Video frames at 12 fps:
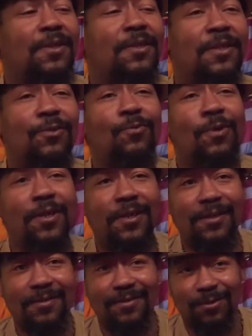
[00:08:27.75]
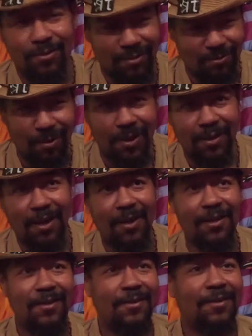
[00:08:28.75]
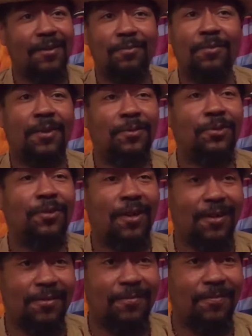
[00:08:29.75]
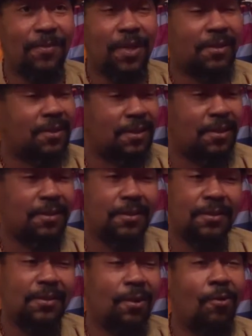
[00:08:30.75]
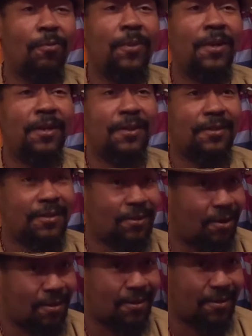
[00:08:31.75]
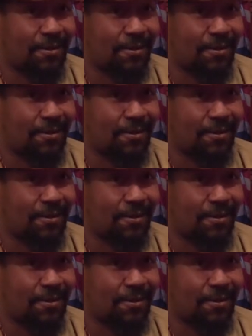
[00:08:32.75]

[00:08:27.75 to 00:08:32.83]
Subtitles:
You win. You won that. I'm straight. And see, this is old man talking.